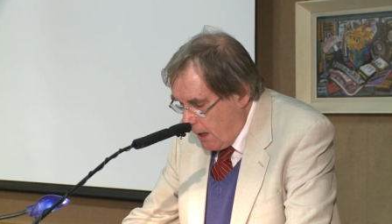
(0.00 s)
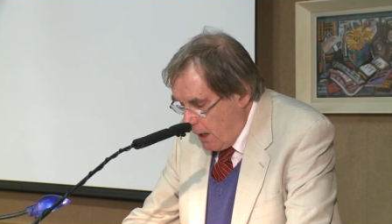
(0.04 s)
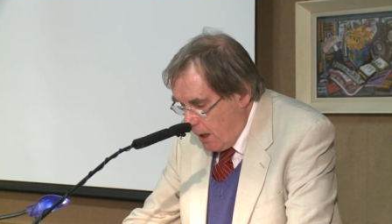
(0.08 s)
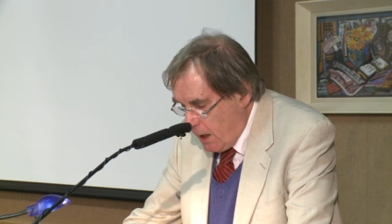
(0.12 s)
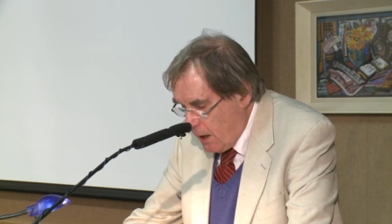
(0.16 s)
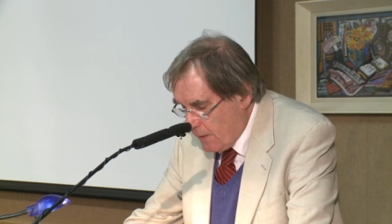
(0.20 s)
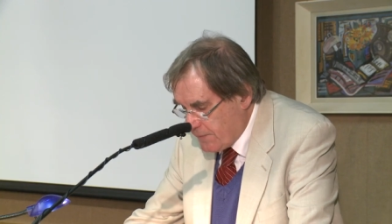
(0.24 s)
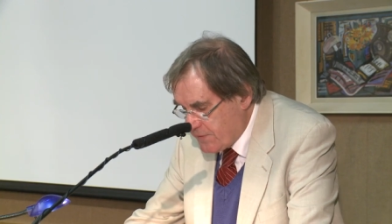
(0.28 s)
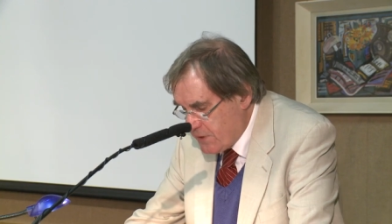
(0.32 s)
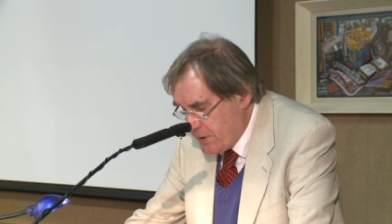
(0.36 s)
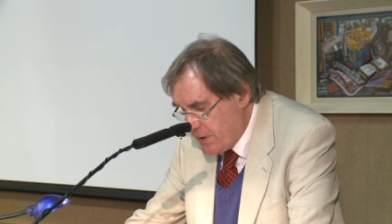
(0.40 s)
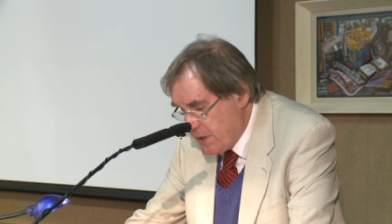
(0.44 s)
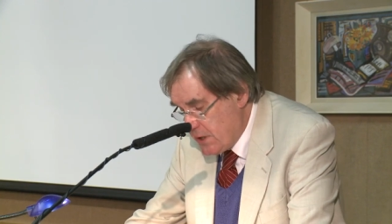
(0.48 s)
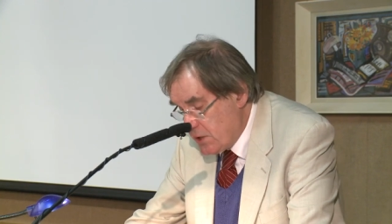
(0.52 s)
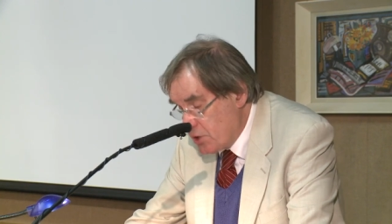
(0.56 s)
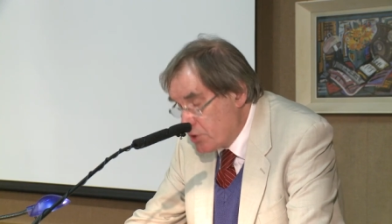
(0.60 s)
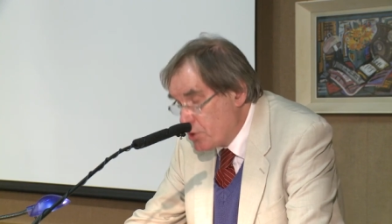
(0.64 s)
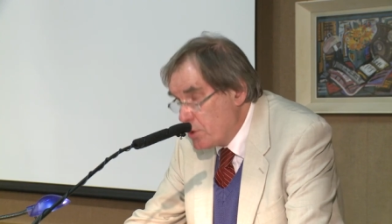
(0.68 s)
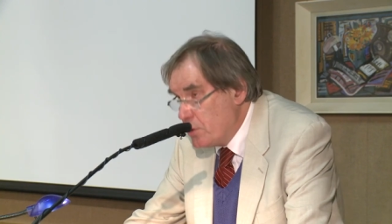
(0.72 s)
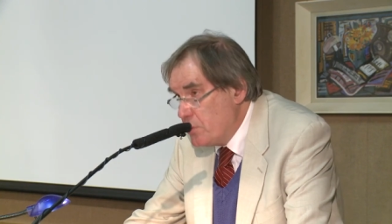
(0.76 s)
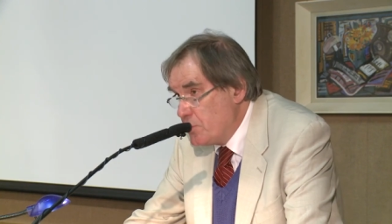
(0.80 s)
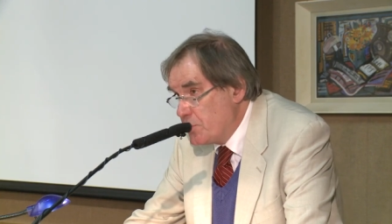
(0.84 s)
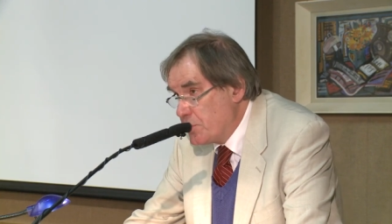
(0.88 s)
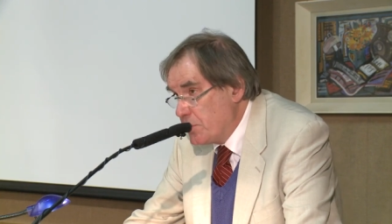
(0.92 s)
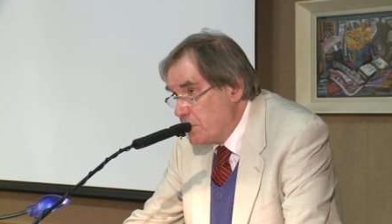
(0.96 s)
After the
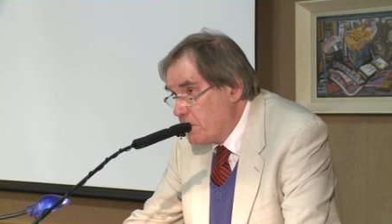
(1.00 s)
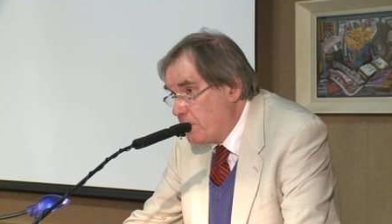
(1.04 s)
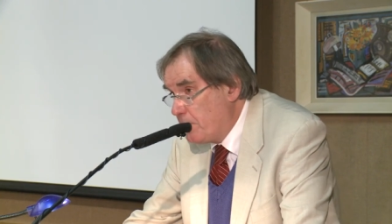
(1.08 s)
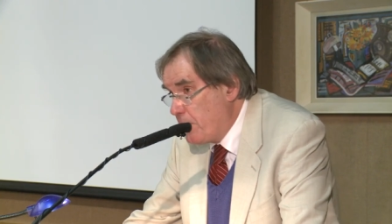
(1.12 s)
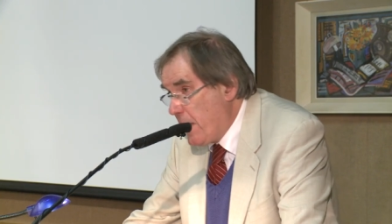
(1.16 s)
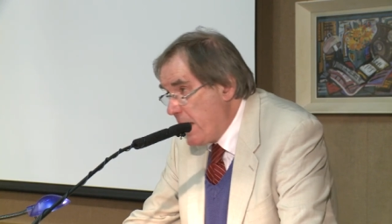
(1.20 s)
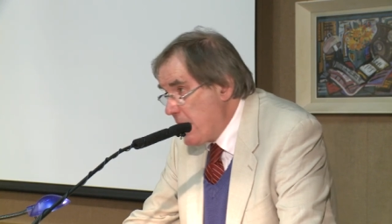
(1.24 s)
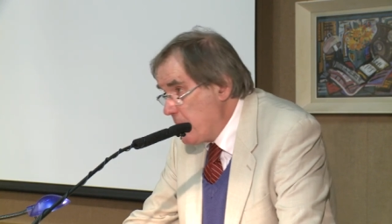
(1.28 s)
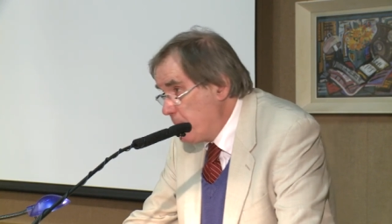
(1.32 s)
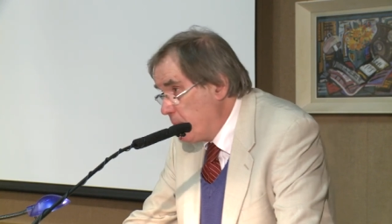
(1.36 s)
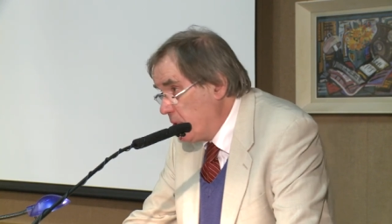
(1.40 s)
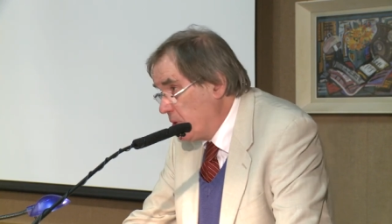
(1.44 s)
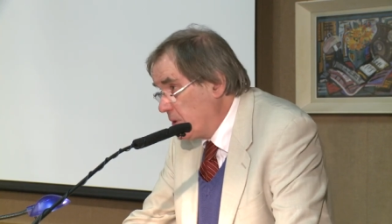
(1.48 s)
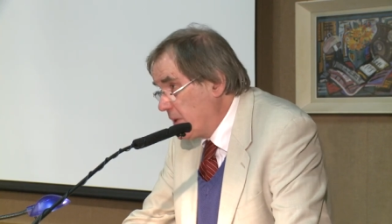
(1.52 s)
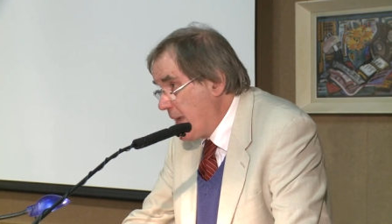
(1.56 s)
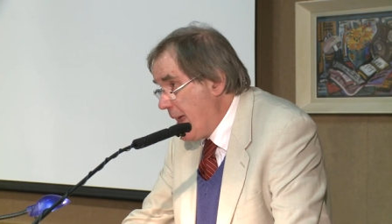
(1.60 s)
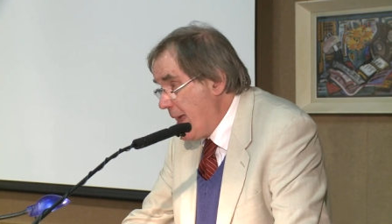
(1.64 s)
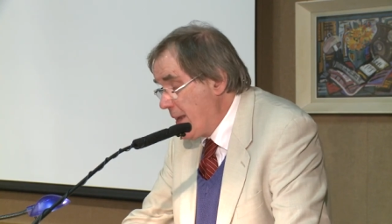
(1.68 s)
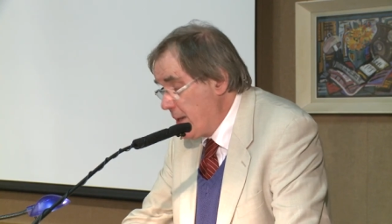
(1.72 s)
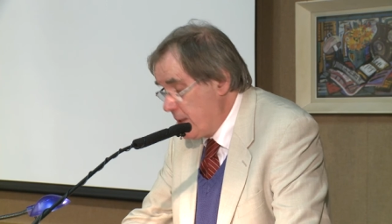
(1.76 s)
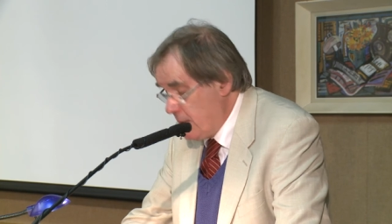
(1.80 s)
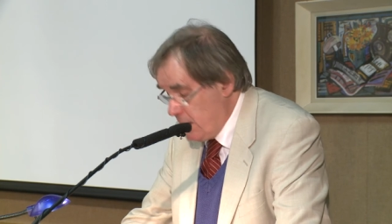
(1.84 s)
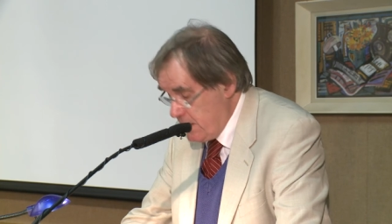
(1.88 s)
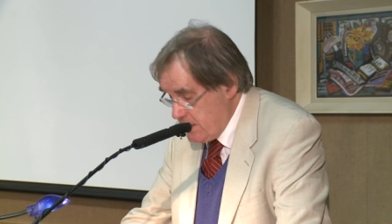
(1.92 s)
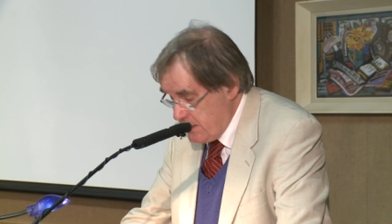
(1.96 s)
intrusion of papal
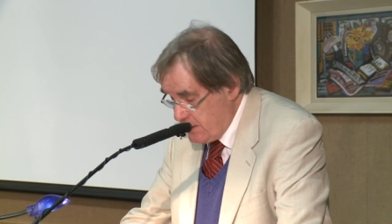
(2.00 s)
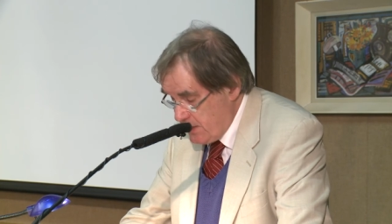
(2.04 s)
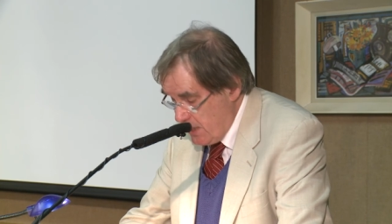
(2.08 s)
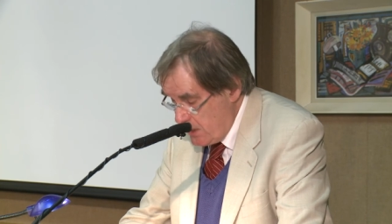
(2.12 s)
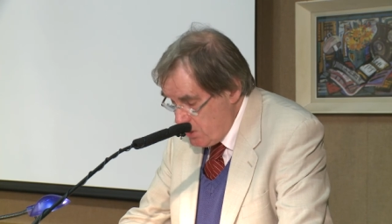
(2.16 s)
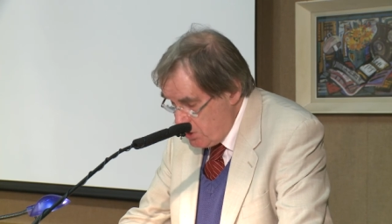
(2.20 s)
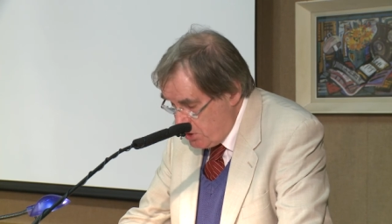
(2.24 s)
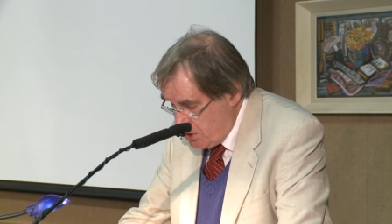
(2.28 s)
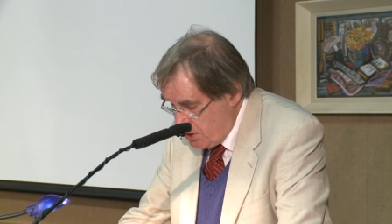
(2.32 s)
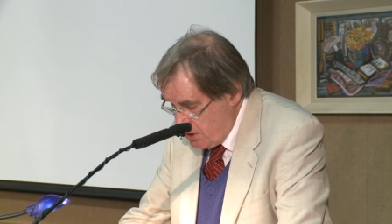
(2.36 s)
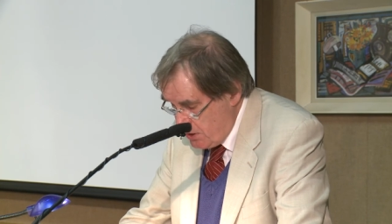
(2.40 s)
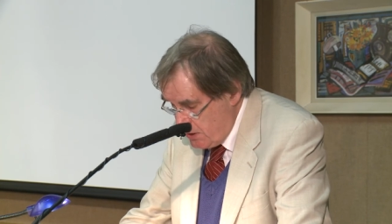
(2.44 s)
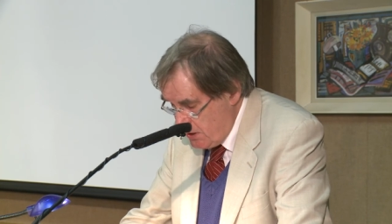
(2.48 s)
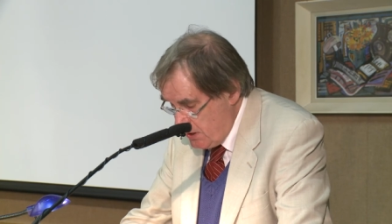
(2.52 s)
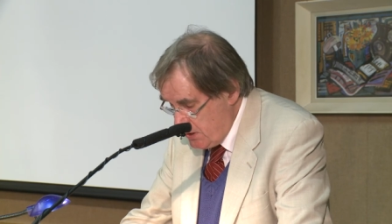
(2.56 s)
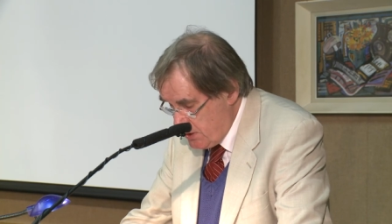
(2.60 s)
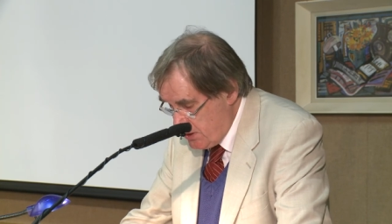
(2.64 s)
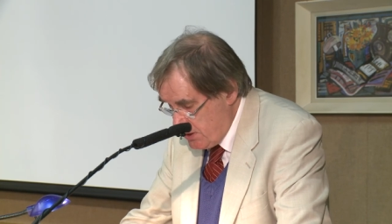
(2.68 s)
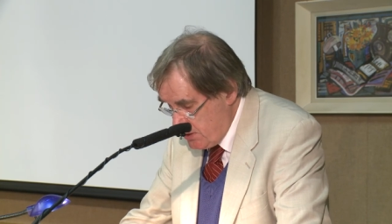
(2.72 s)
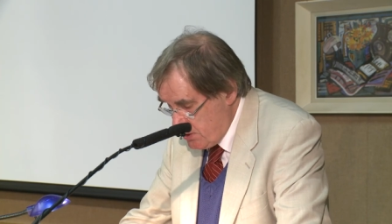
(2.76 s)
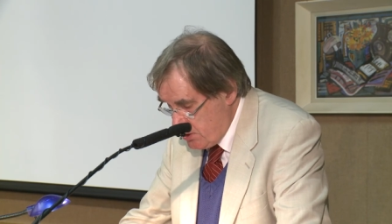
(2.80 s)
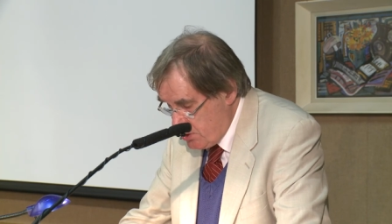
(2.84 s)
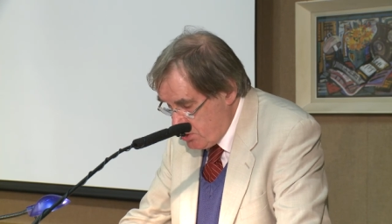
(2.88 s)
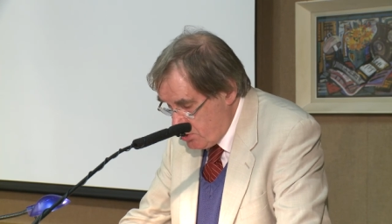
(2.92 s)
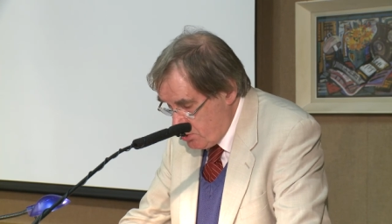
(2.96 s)
canonization
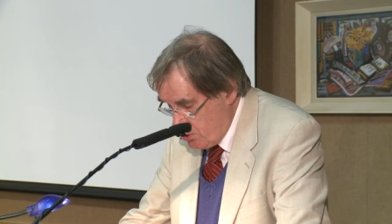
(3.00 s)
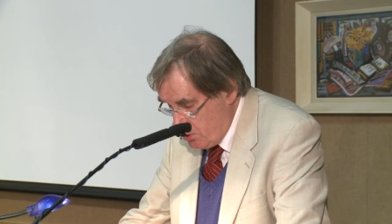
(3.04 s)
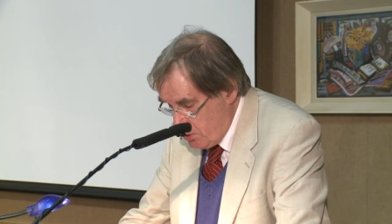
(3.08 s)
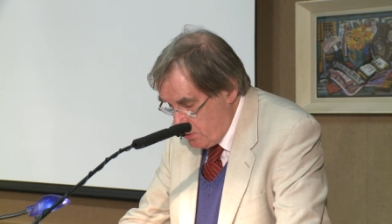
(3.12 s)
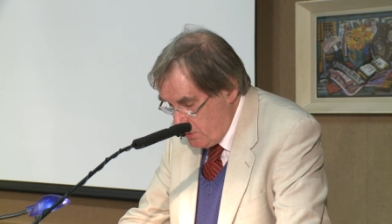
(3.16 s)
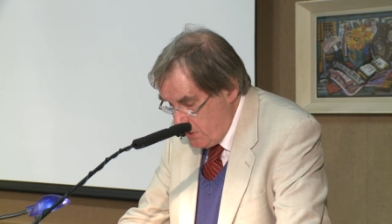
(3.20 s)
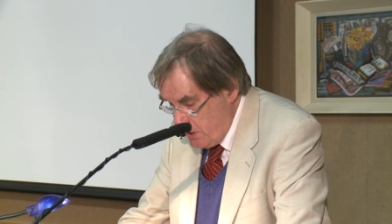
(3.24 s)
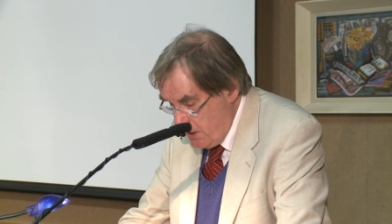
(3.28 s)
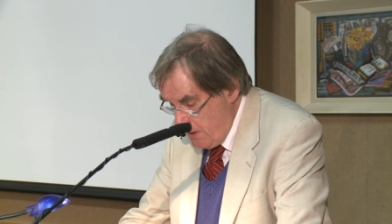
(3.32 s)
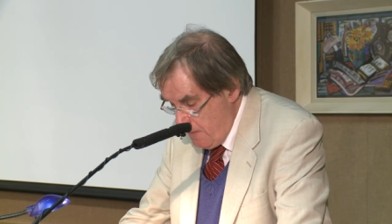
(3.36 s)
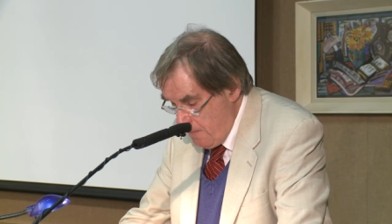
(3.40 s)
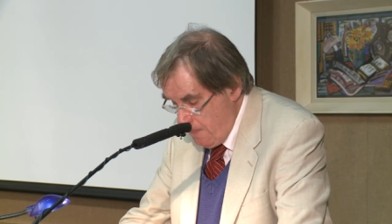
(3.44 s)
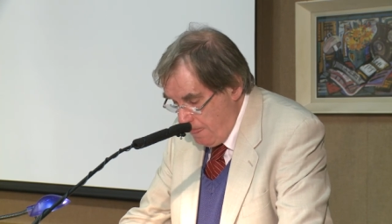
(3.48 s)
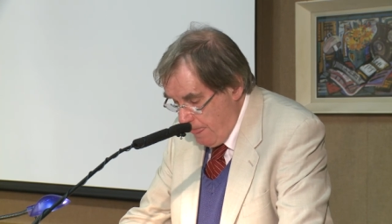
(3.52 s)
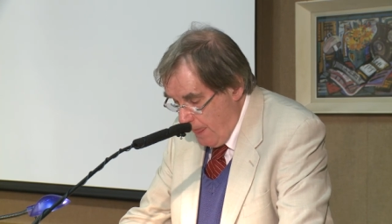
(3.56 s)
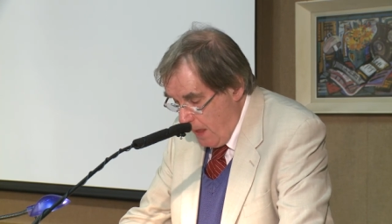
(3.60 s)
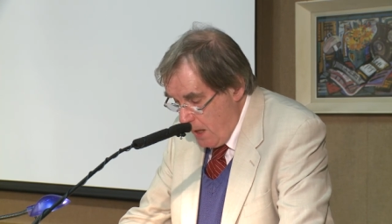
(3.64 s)
into the story,